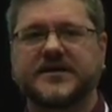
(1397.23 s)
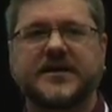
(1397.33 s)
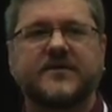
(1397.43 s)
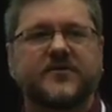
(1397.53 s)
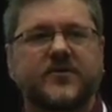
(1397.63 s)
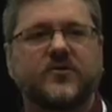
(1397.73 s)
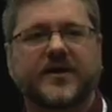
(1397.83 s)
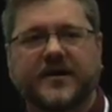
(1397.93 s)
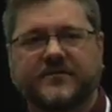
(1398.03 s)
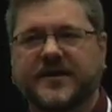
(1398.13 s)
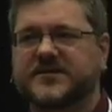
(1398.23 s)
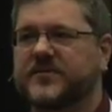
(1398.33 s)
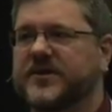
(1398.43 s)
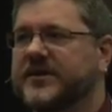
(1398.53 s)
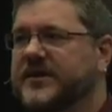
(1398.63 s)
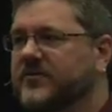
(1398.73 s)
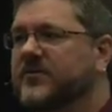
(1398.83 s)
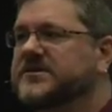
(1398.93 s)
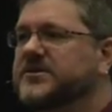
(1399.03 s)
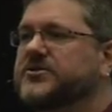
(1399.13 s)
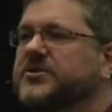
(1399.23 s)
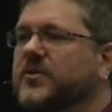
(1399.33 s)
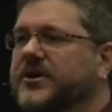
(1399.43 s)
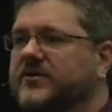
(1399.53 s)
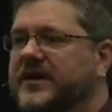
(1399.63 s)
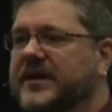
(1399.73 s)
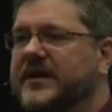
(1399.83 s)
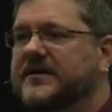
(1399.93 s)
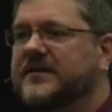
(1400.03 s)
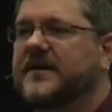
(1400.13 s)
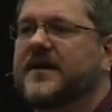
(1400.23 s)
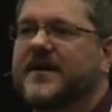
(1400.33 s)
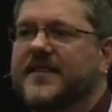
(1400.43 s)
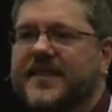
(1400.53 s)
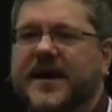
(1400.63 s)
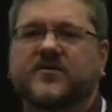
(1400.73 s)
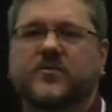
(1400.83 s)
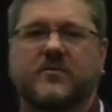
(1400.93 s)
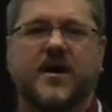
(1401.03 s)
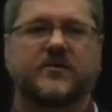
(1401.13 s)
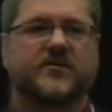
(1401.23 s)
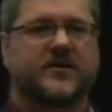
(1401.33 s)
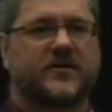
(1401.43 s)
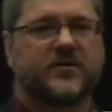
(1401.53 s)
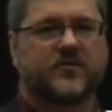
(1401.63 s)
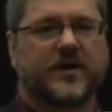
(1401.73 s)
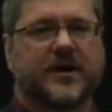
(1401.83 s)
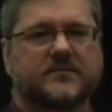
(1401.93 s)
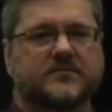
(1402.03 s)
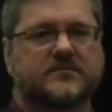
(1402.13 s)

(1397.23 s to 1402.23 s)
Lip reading: to give you that flexibility at the resolution where you need it, that's what models can do as well.